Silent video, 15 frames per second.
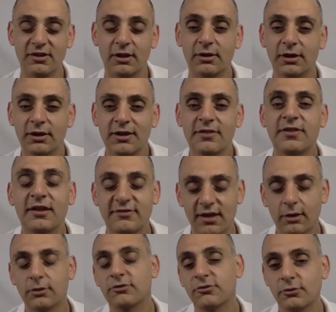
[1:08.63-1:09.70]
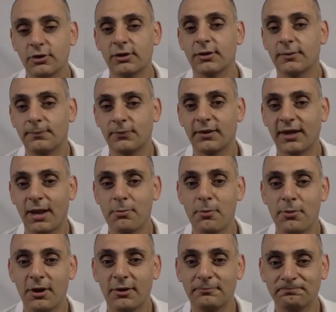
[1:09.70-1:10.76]
So that's how it sort of
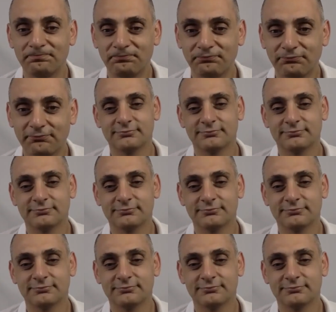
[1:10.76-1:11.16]
came about.